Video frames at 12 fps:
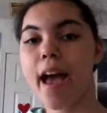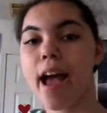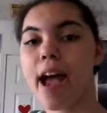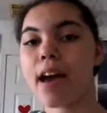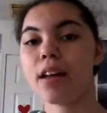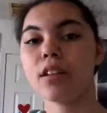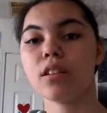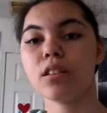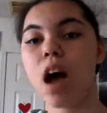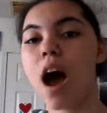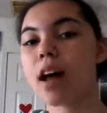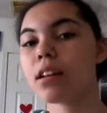And
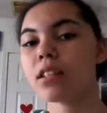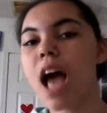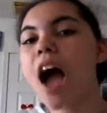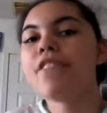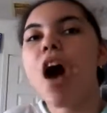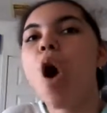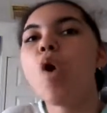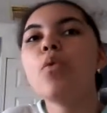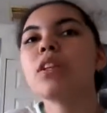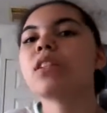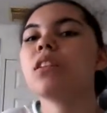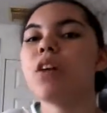honestly, I've
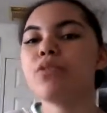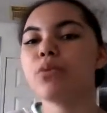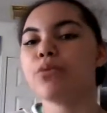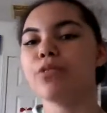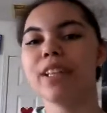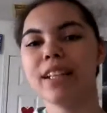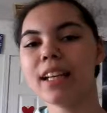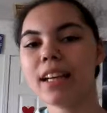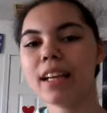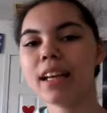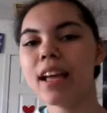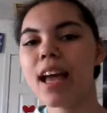always loved
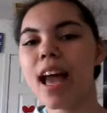reading.